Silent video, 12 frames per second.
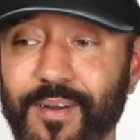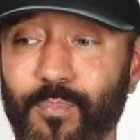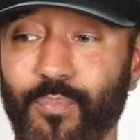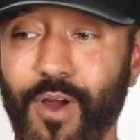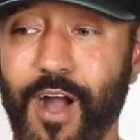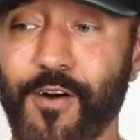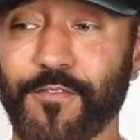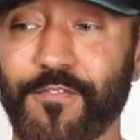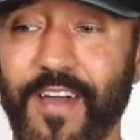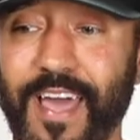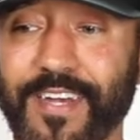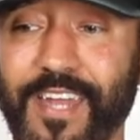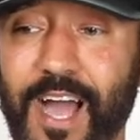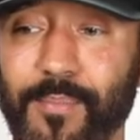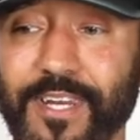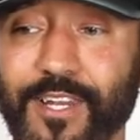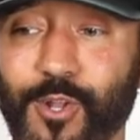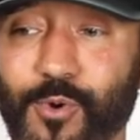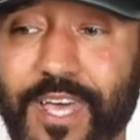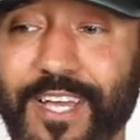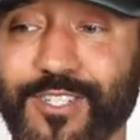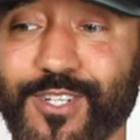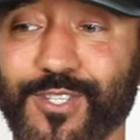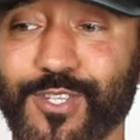brown fat dominant
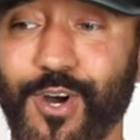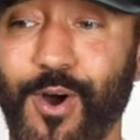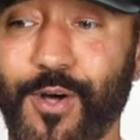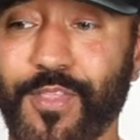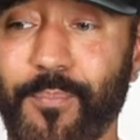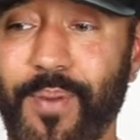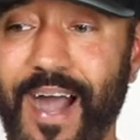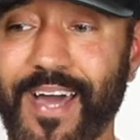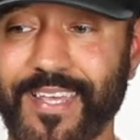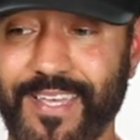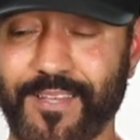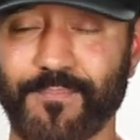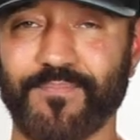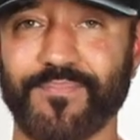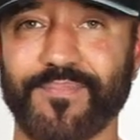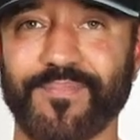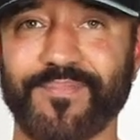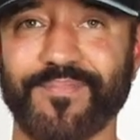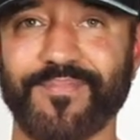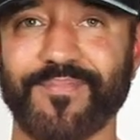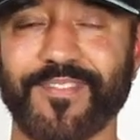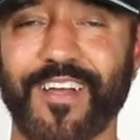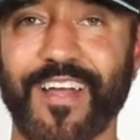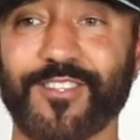locations on the body,
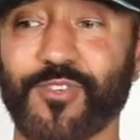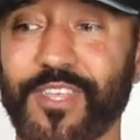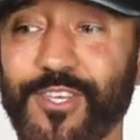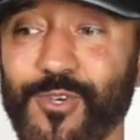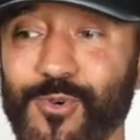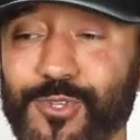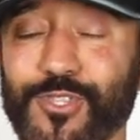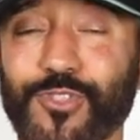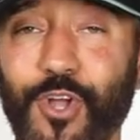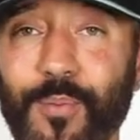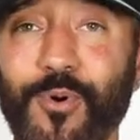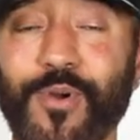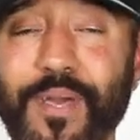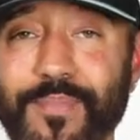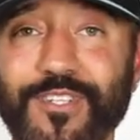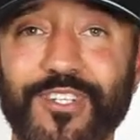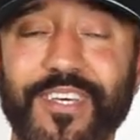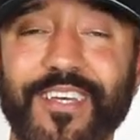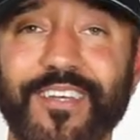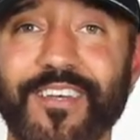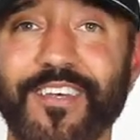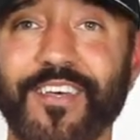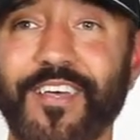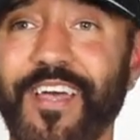all right? So they used thermal imaging,
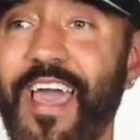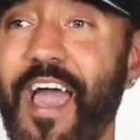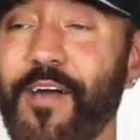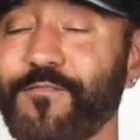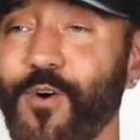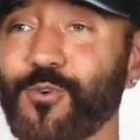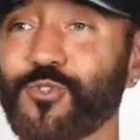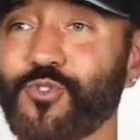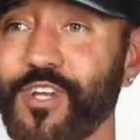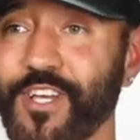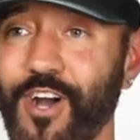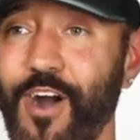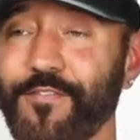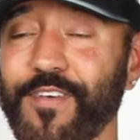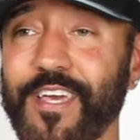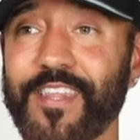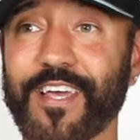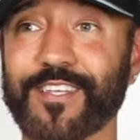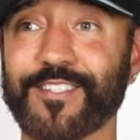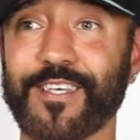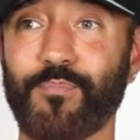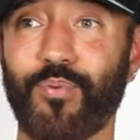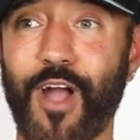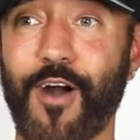had folks drink coffee, and they could see
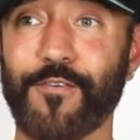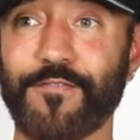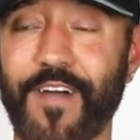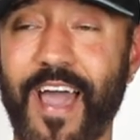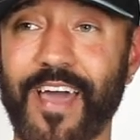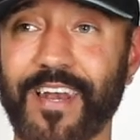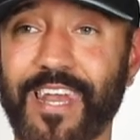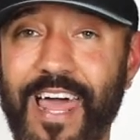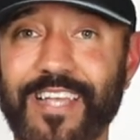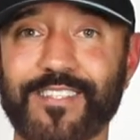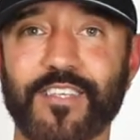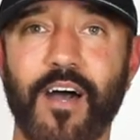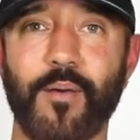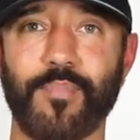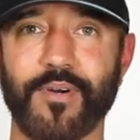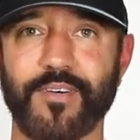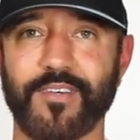brown fat lights up.